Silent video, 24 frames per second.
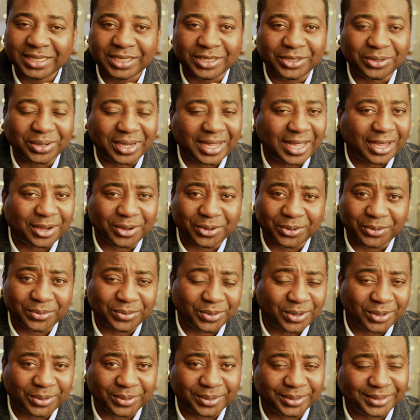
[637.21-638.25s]
You can't go
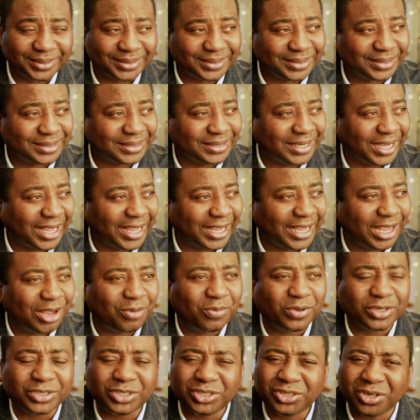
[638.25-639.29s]
wrong. It
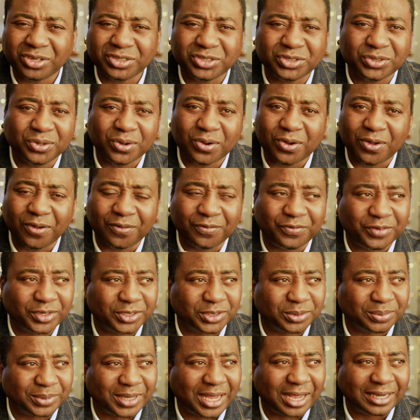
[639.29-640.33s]
was just so comfortable.